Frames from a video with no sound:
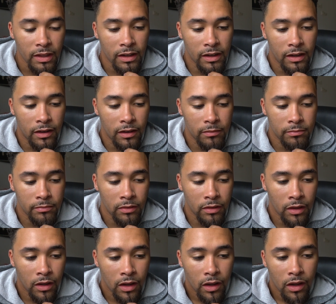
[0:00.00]
Um,
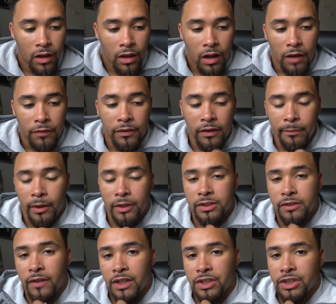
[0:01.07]
I think
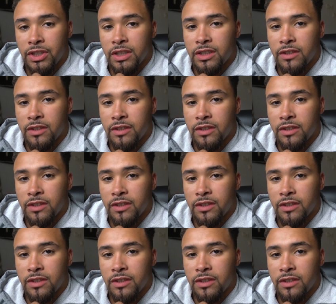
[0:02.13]
motivation